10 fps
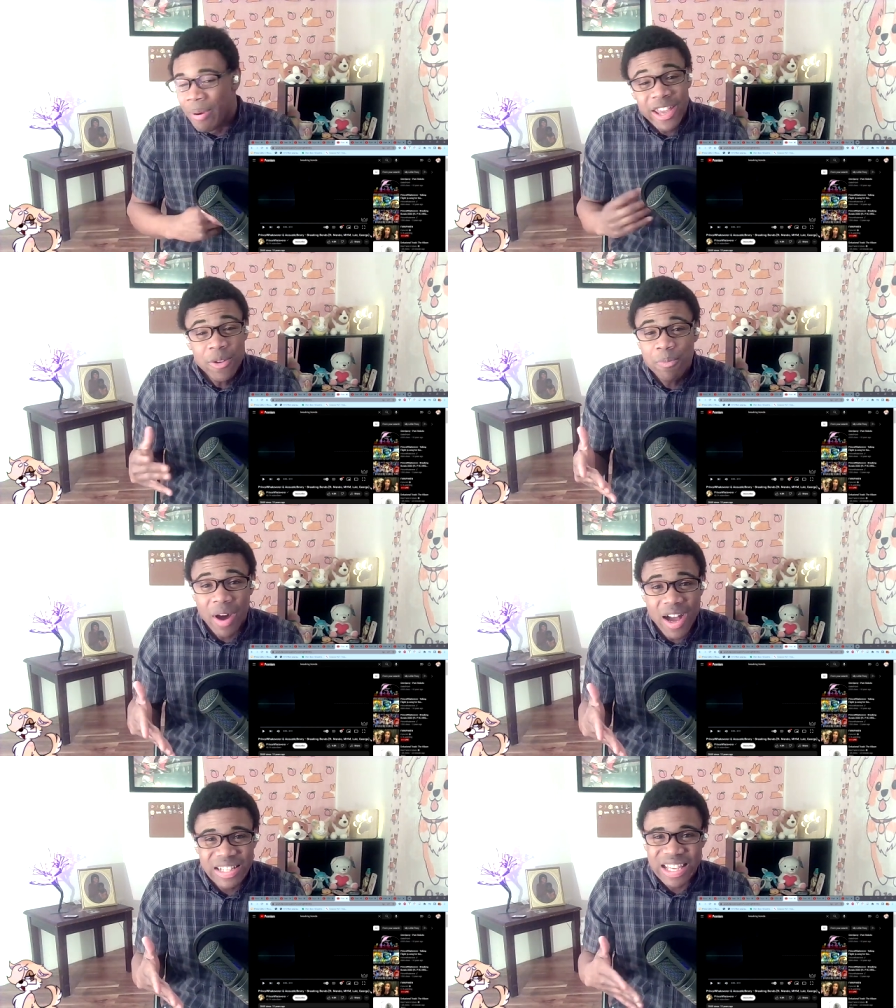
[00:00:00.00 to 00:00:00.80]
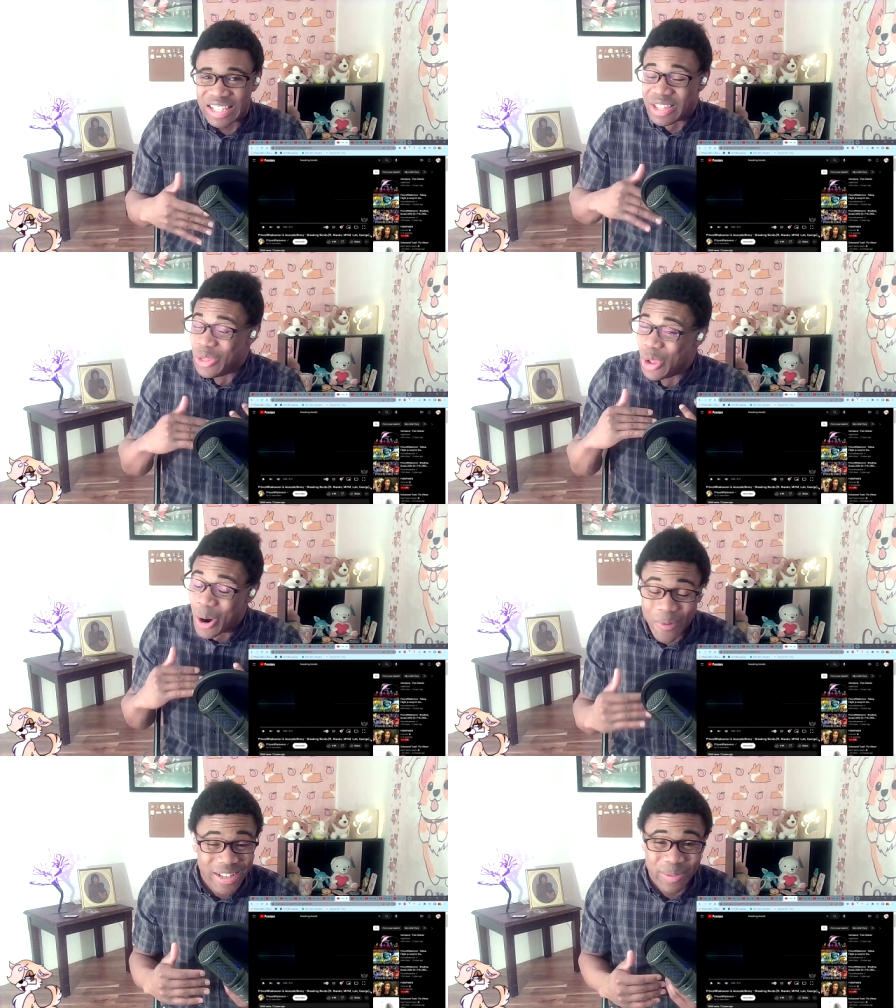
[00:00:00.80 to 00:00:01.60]
Breaking Bonds has no
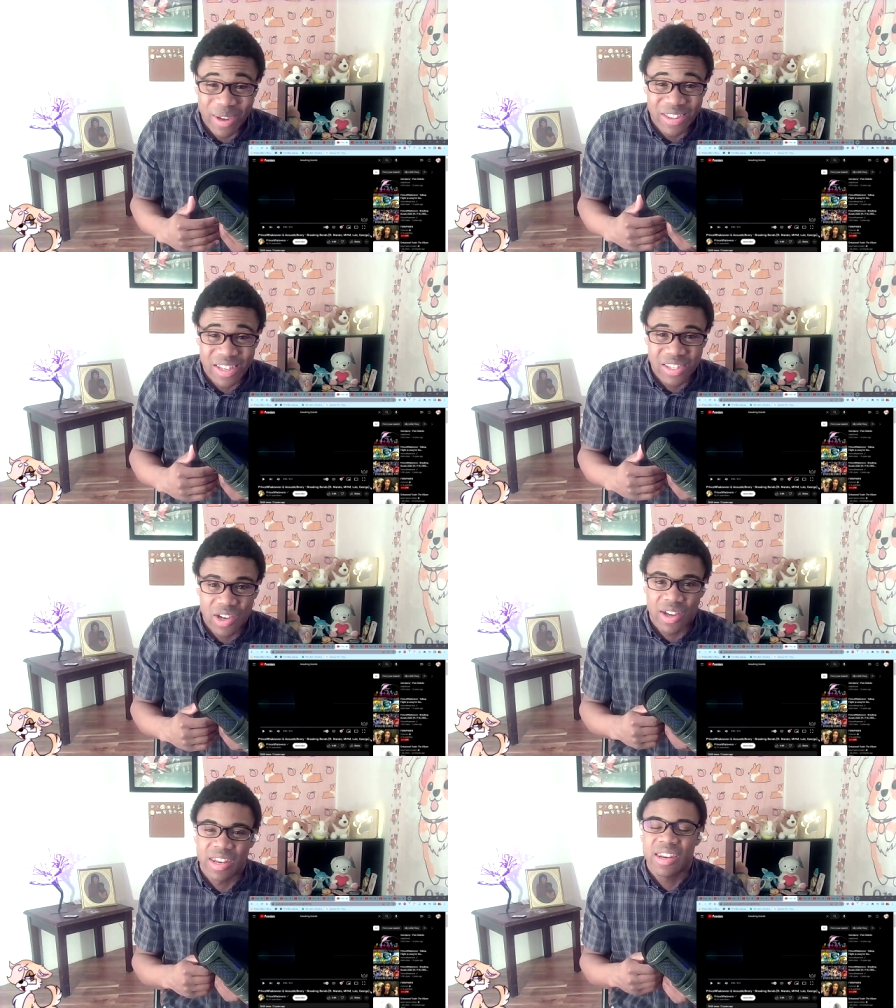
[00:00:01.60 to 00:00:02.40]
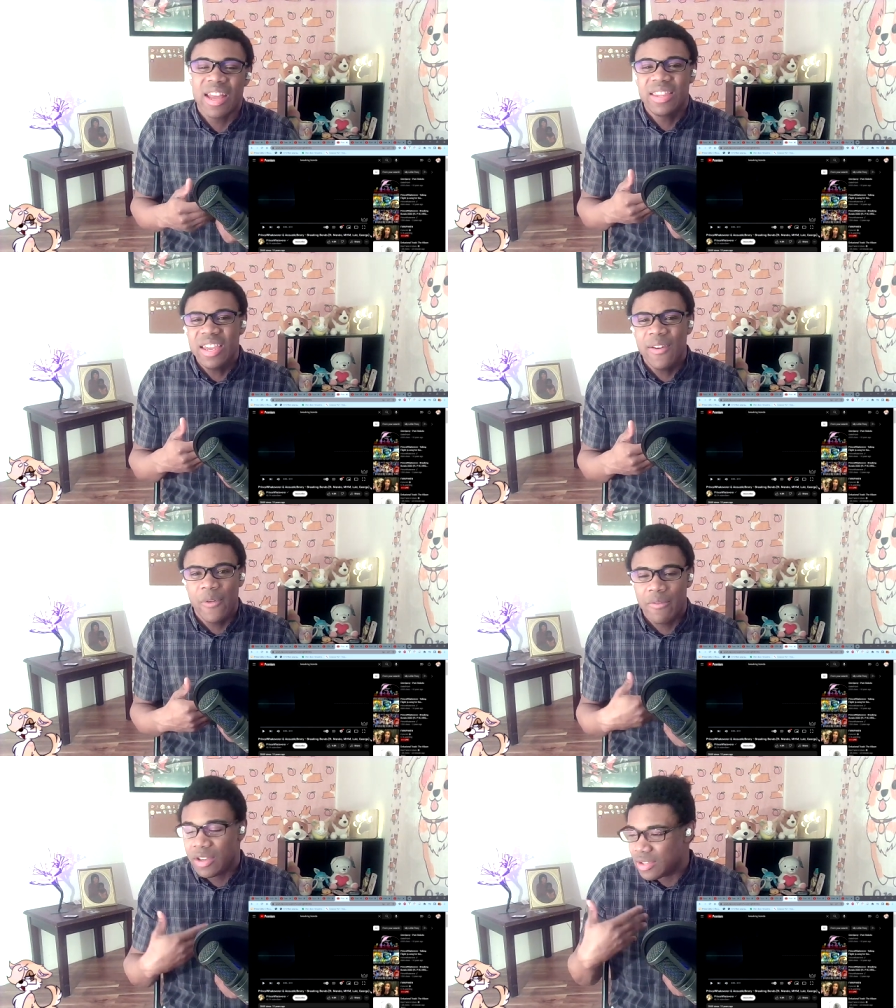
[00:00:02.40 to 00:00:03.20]
reason being this good, and I think if
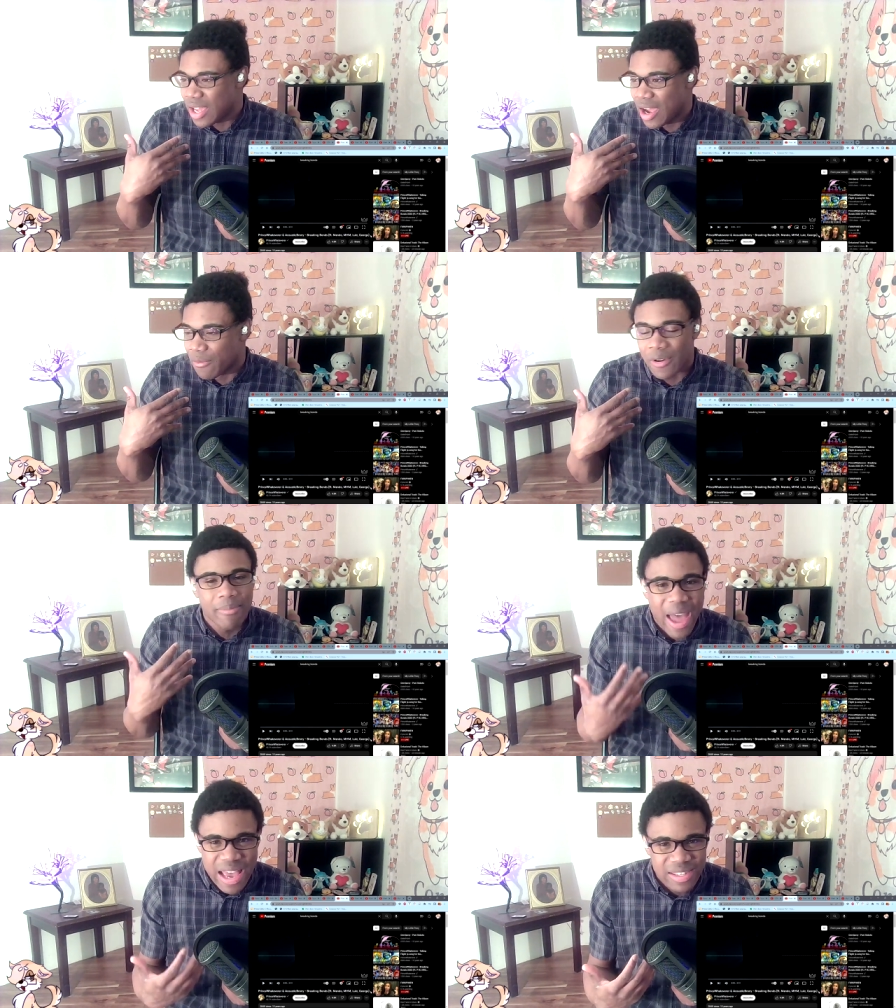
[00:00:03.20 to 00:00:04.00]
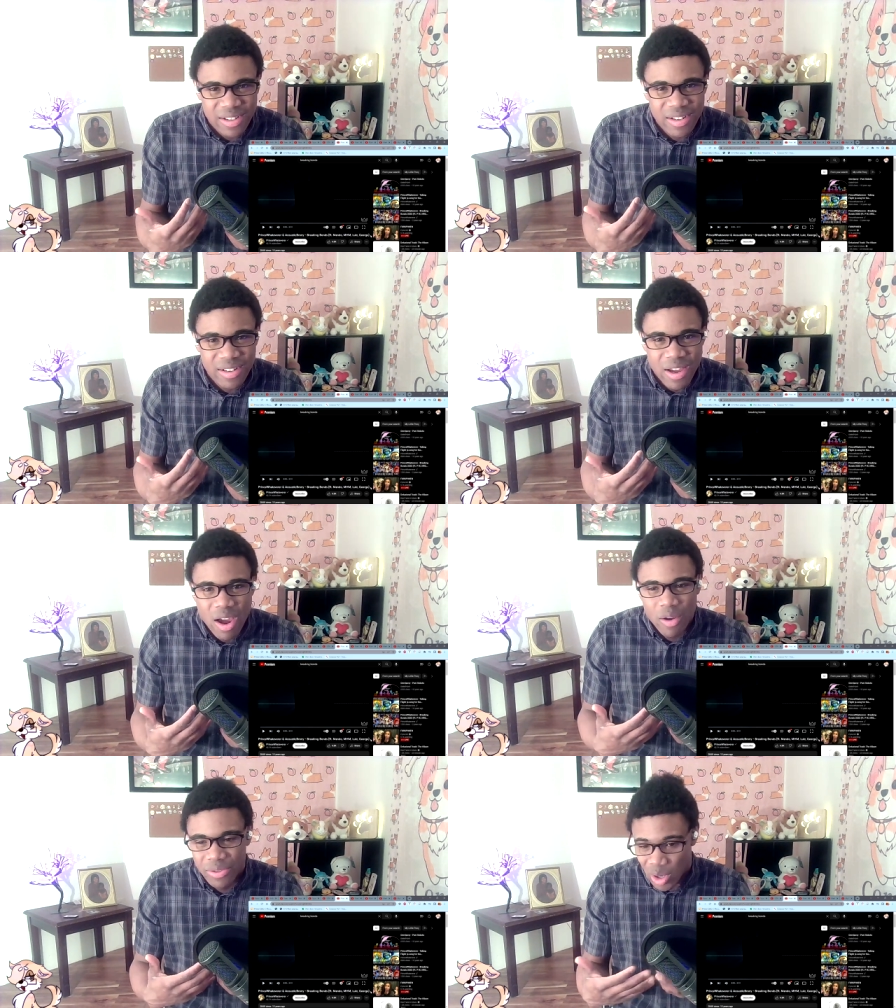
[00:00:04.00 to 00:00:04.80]
it was remastered
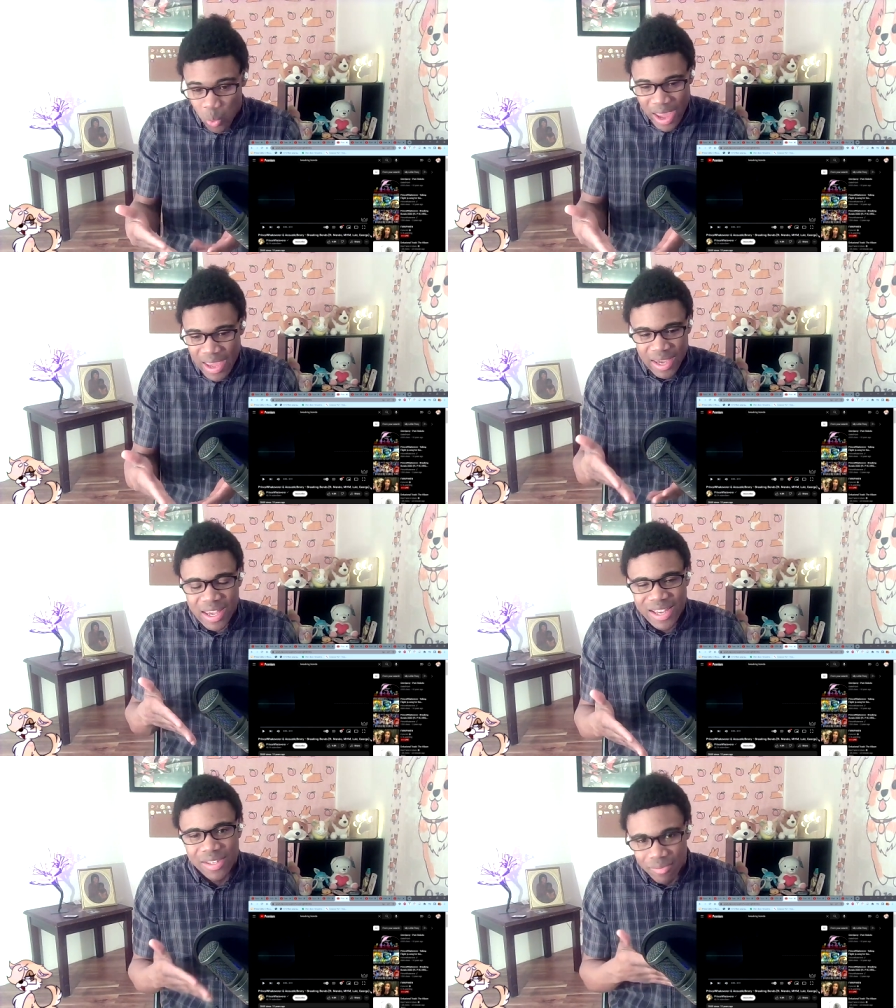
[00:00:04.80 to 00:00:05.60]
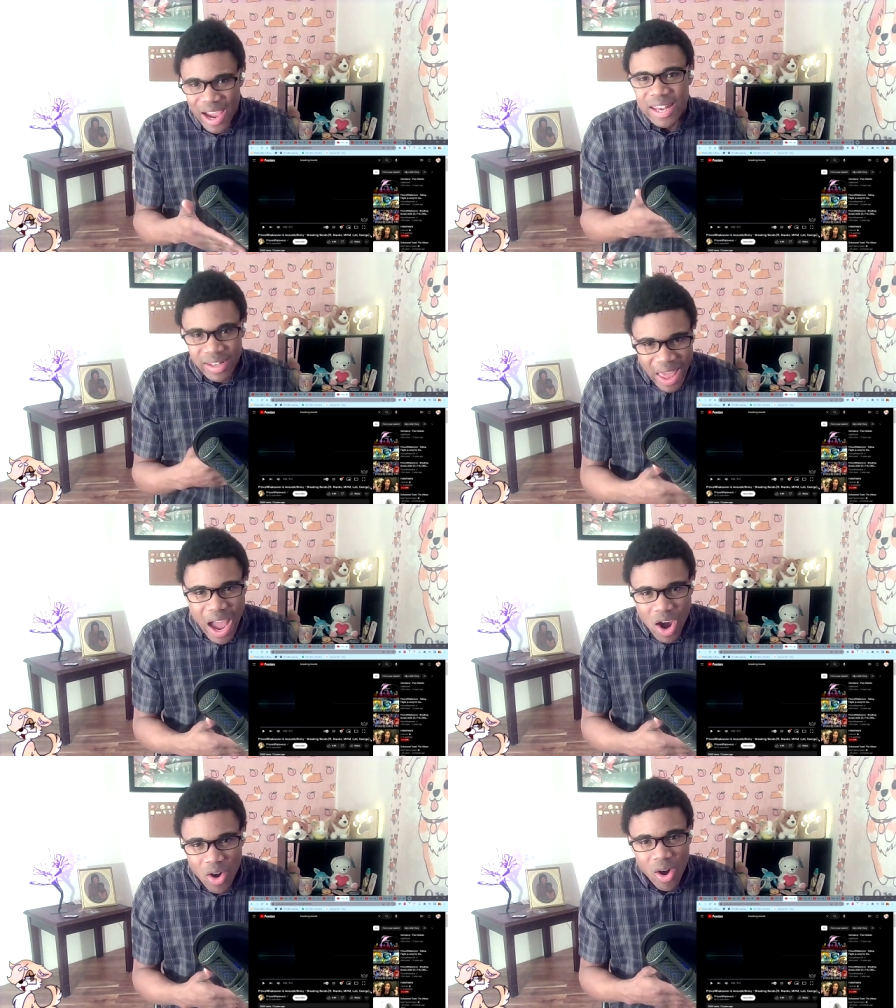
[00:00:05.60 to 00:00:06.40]
the way it is right
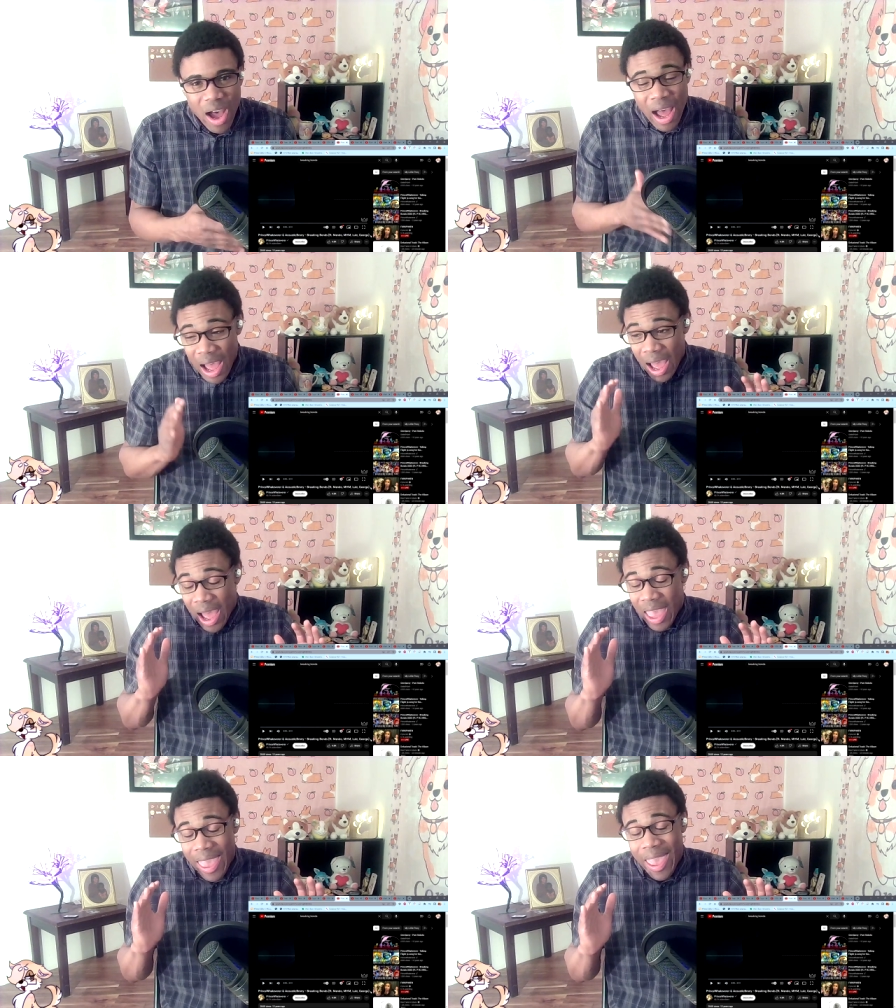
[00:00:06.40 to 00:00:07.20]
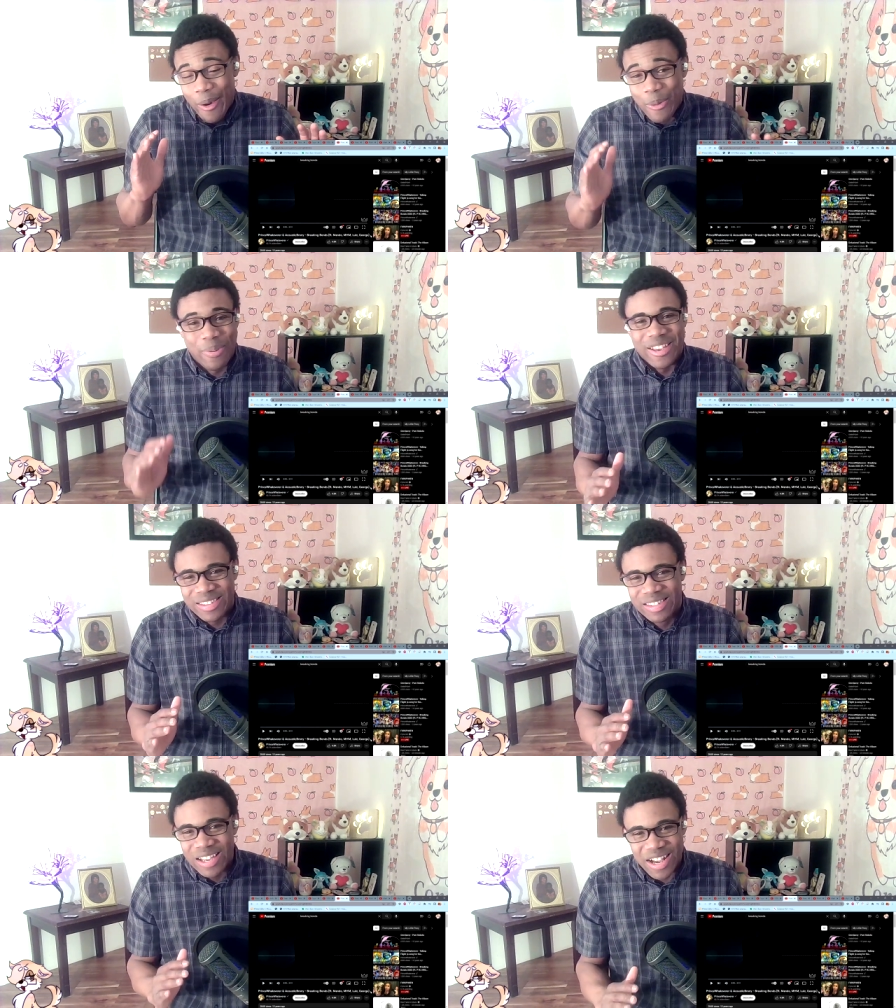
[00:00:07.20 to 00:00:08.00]
now, it would be
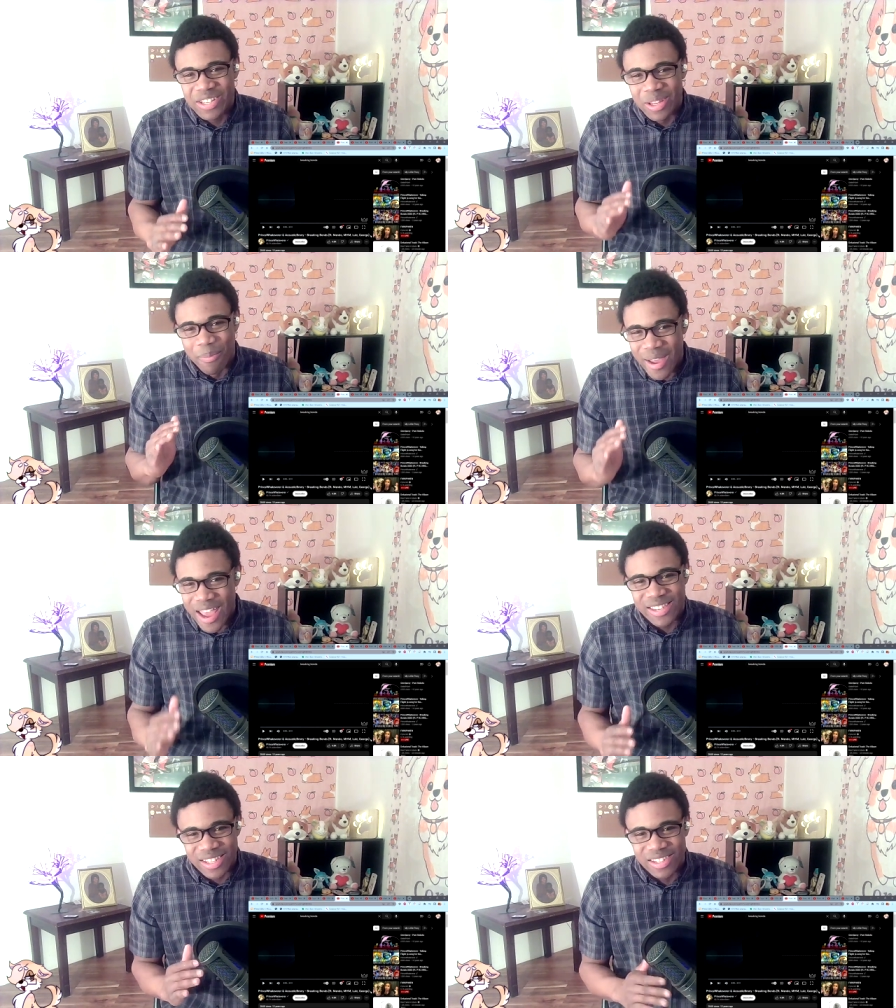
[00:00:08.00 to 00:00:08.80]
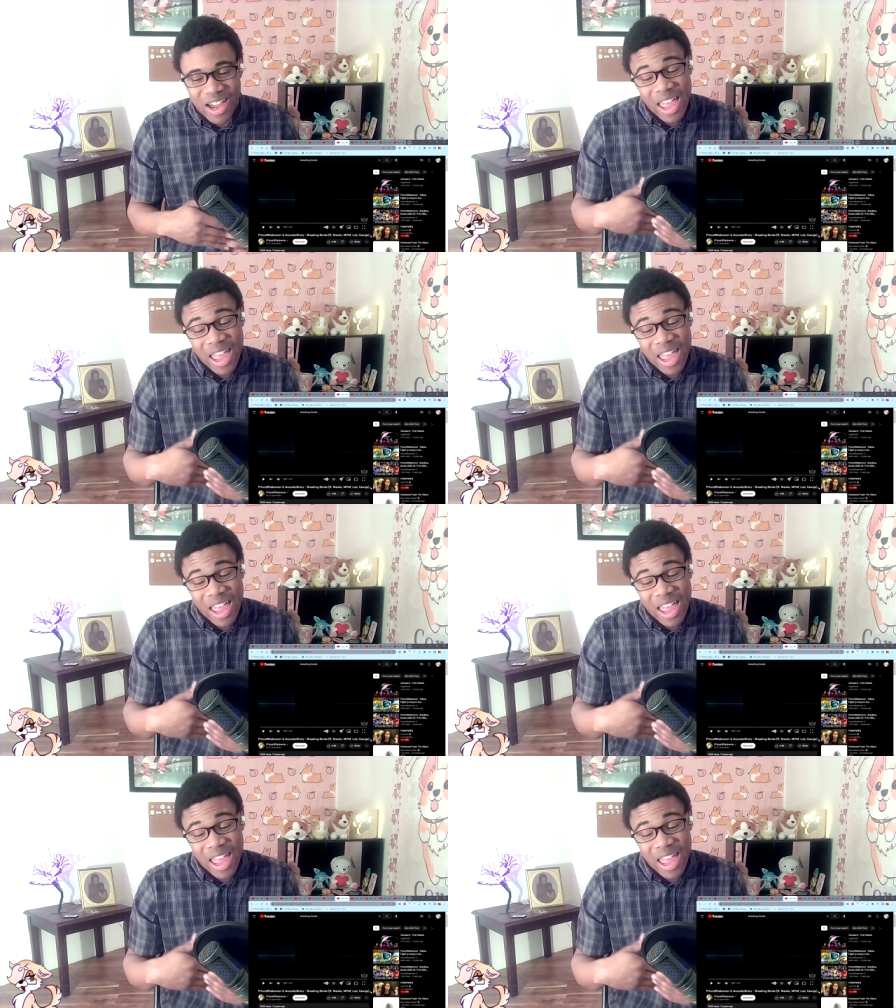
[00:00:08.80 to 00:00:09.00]
such an amazing song.